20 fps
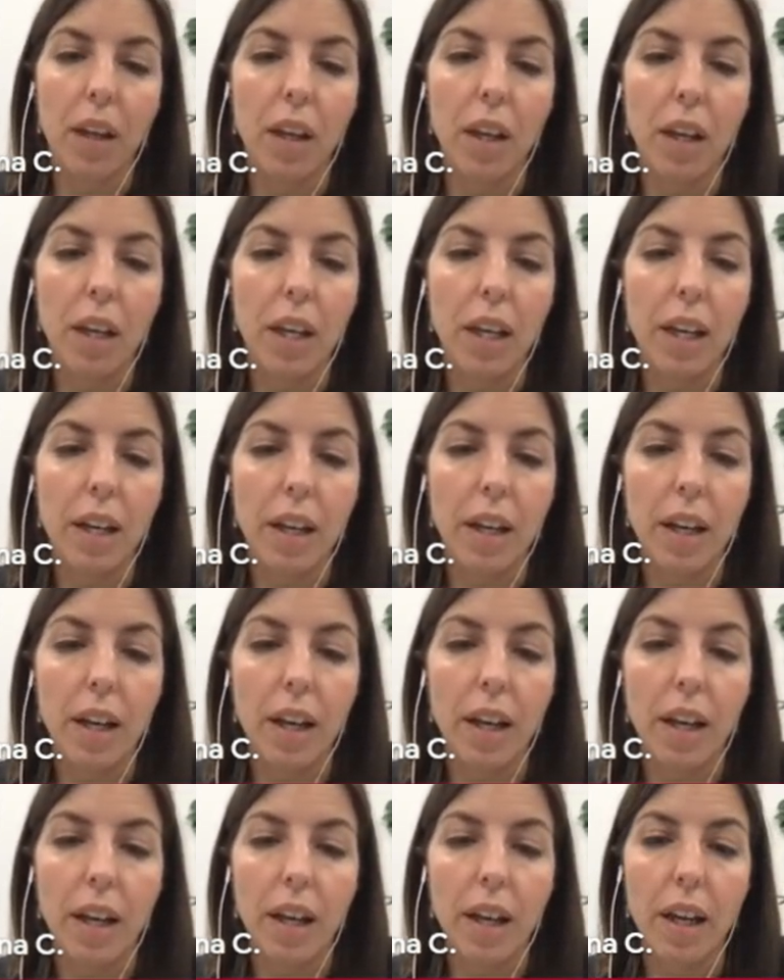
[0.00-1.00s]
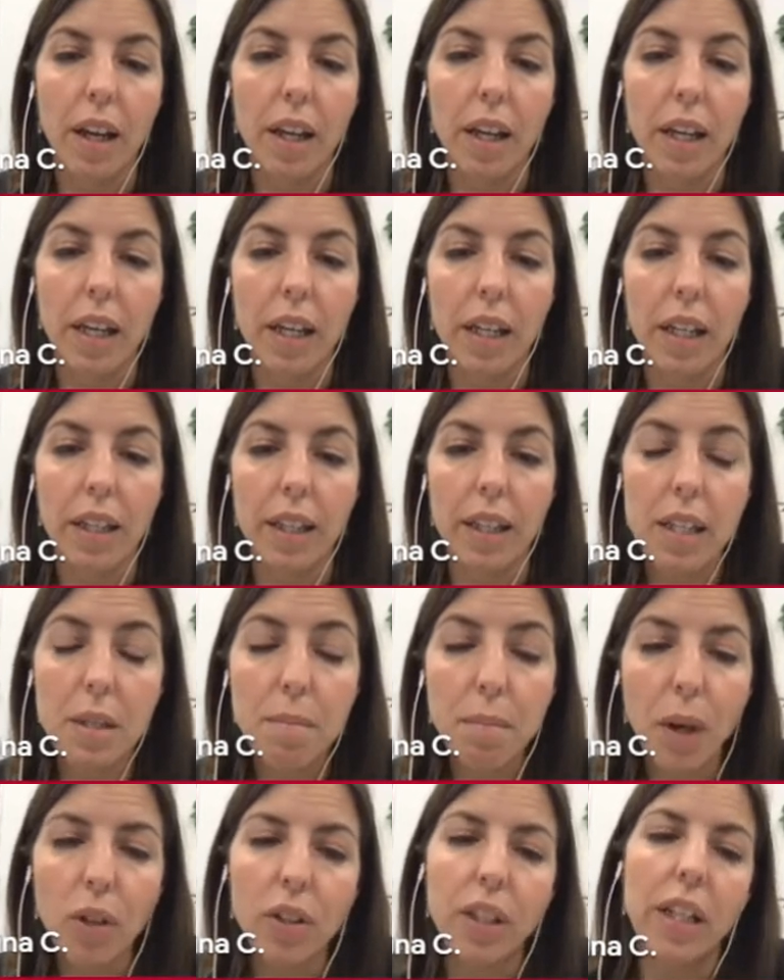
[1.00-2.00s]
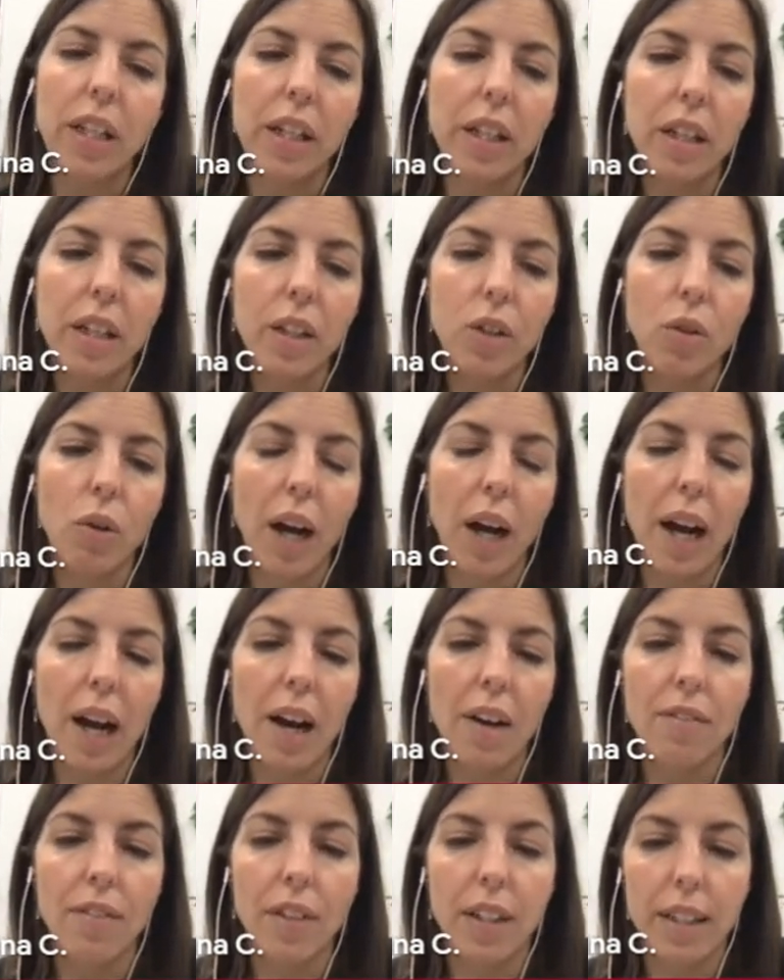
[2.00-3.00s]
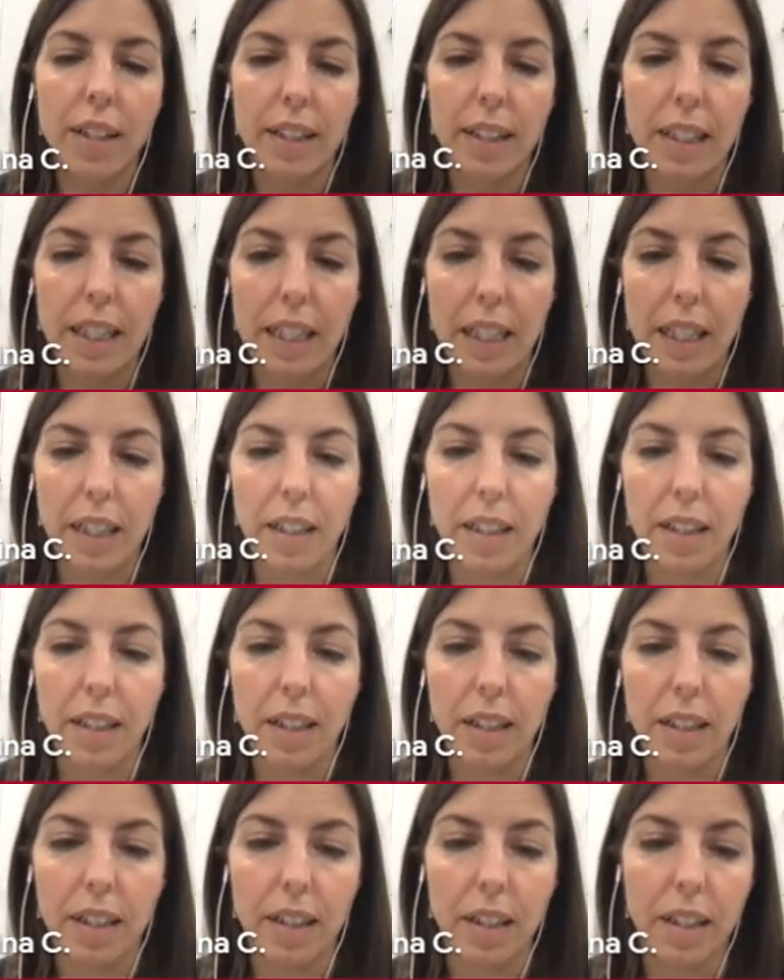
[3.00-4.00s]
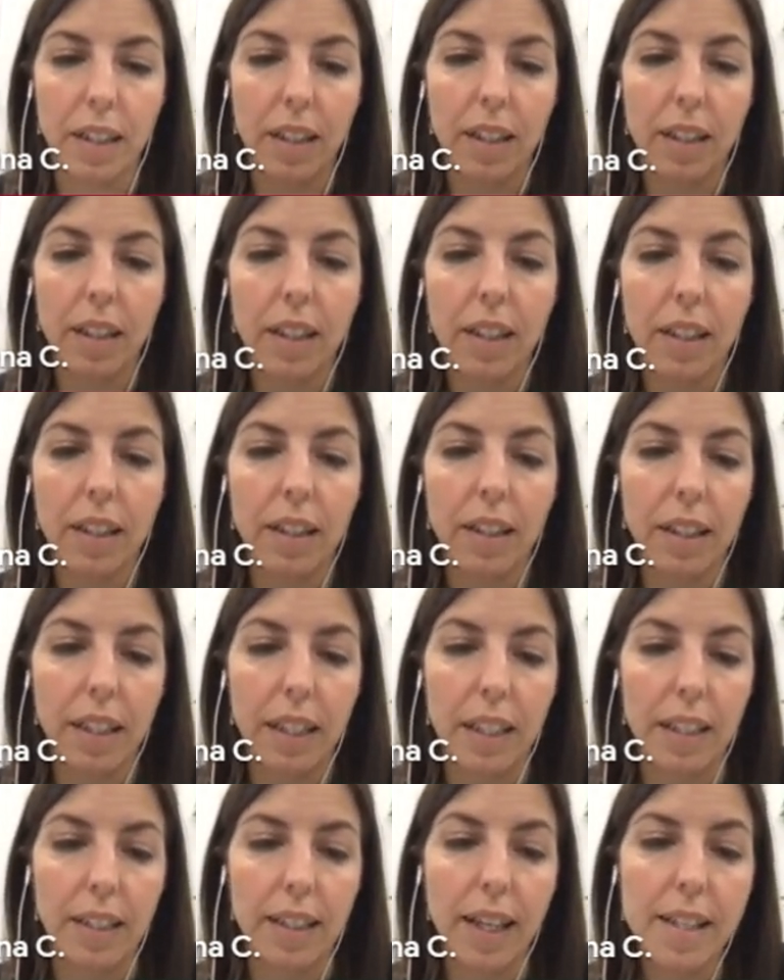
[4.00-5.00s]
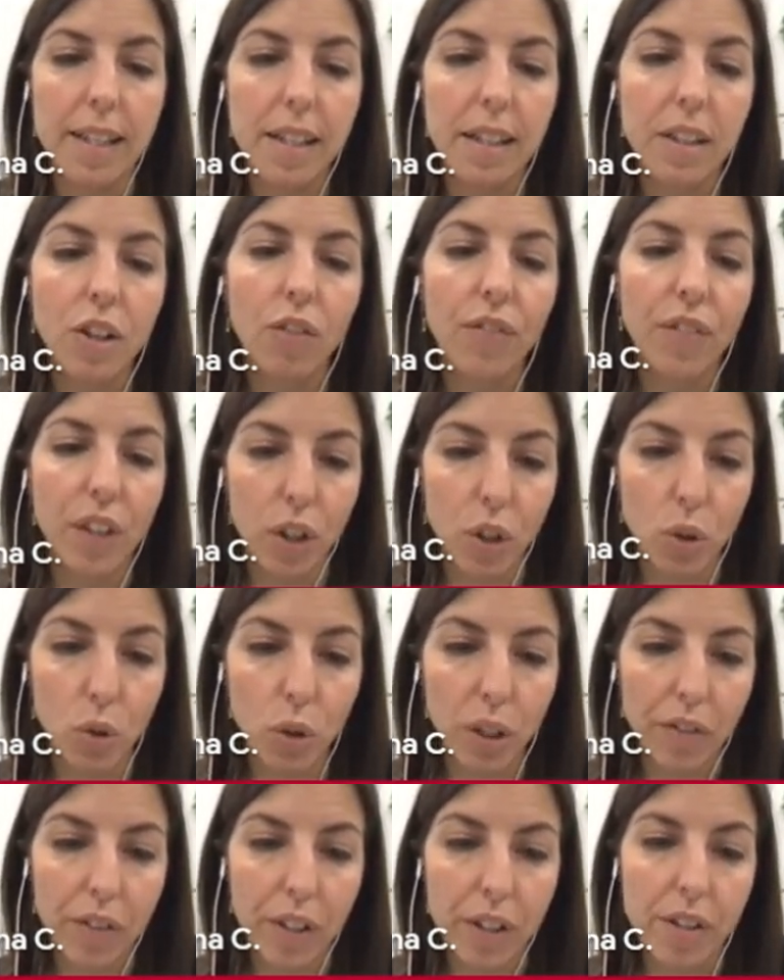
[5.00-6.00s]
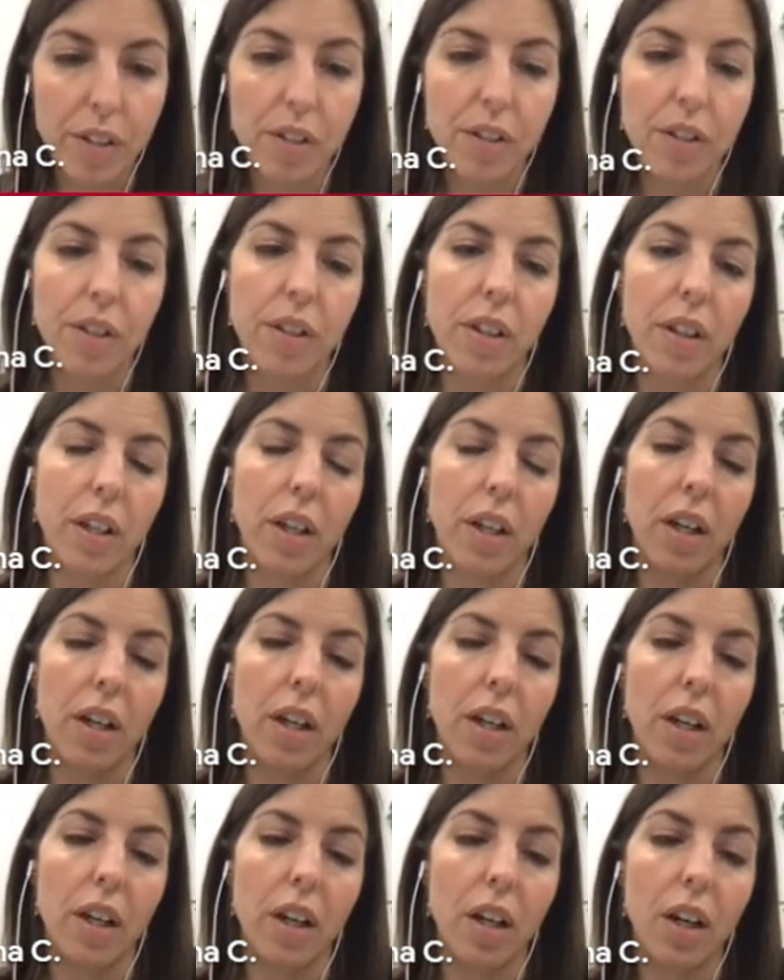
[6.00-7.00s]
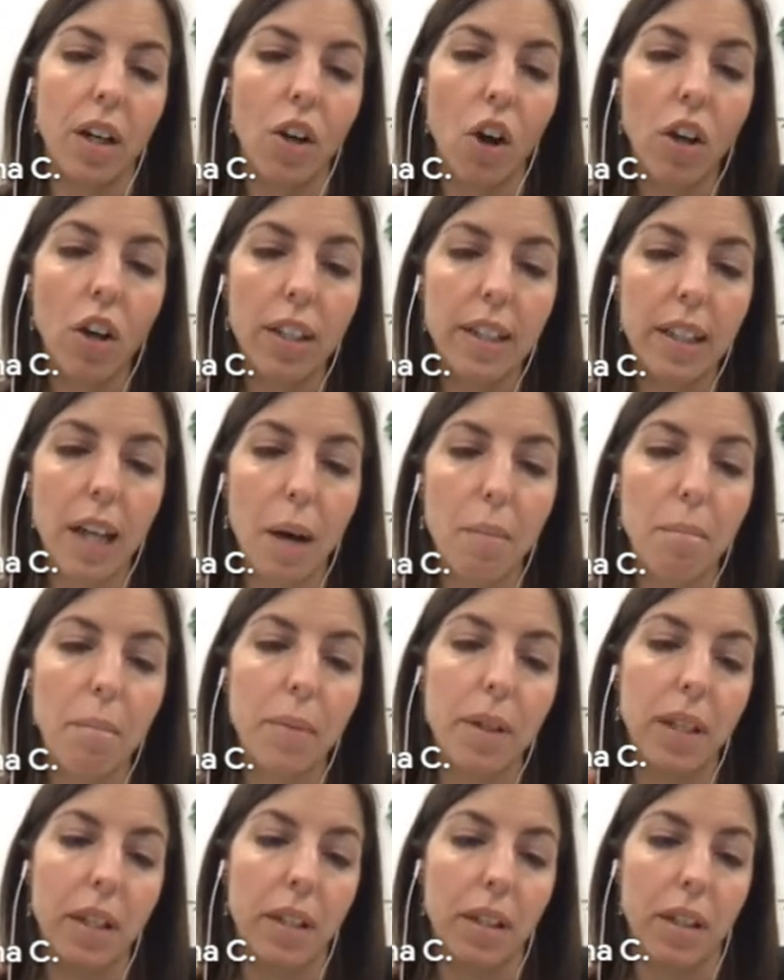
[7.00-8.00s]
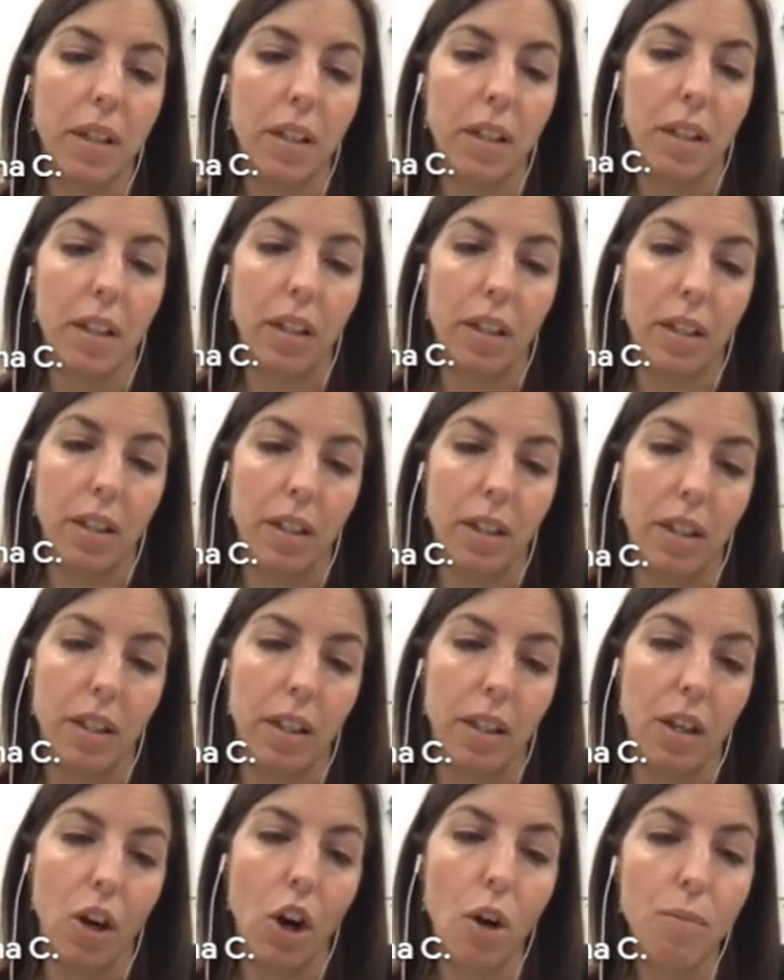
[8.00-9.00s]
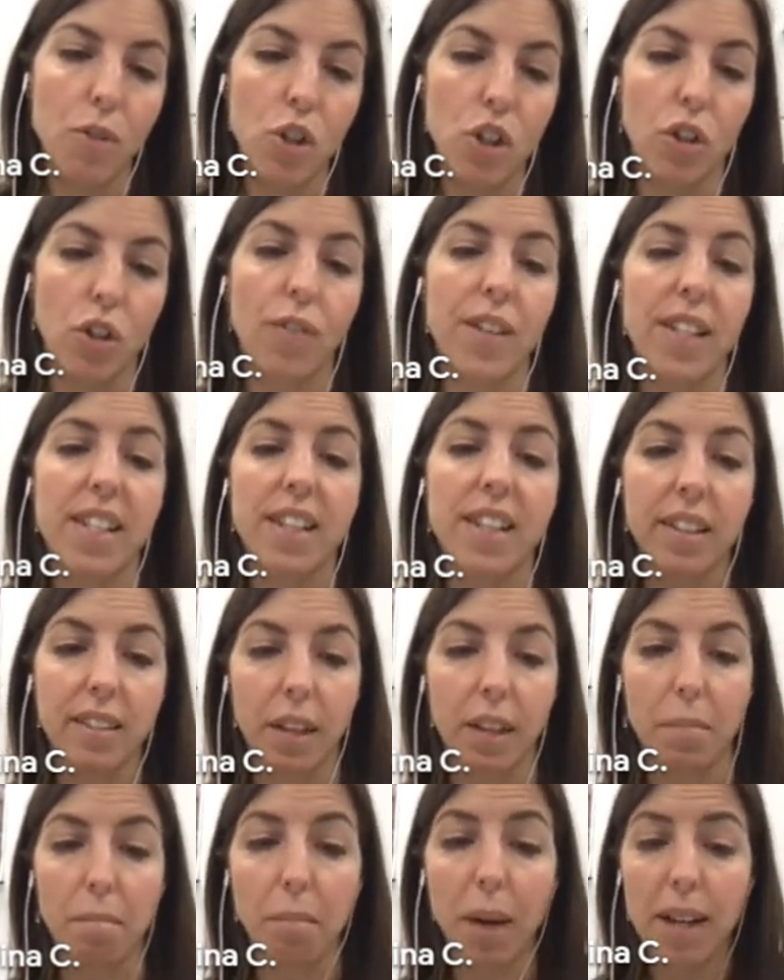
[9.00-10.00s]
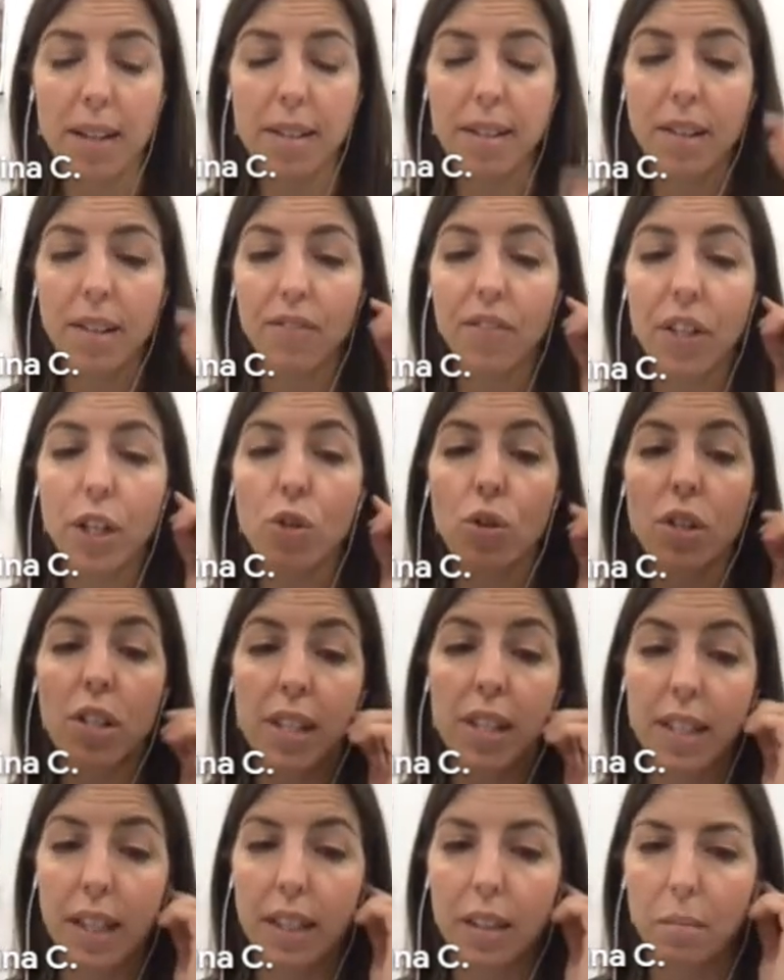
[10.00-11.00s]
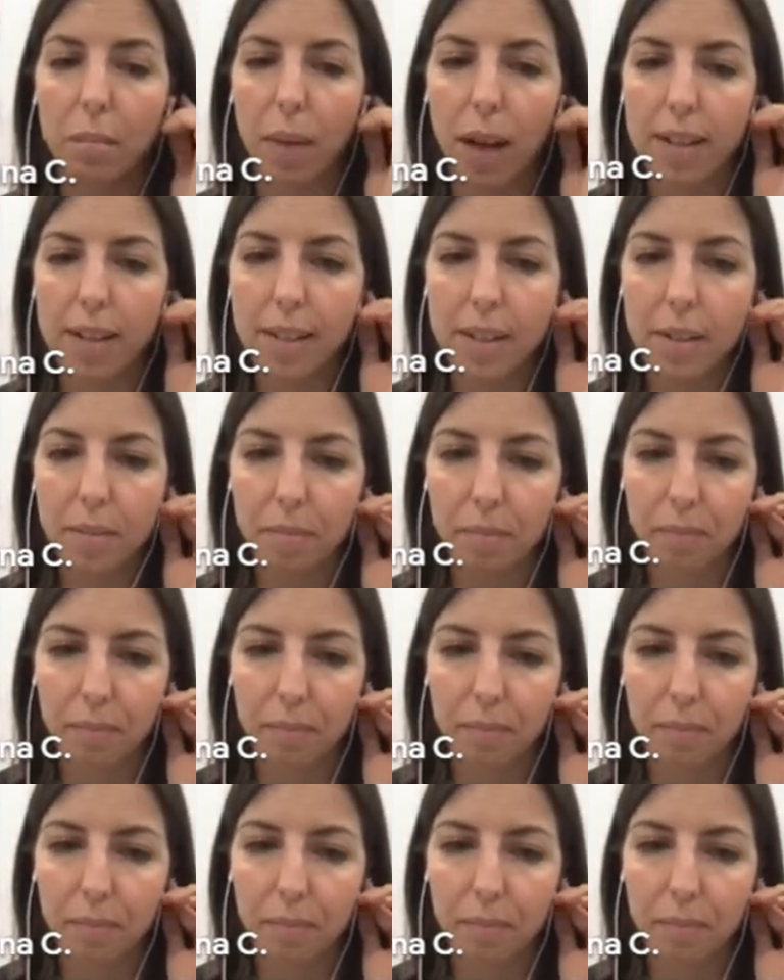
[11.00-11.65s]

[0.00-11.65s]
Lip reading: In this plot here, you have the density of the universe locked up in object of a certain mass versus that mass.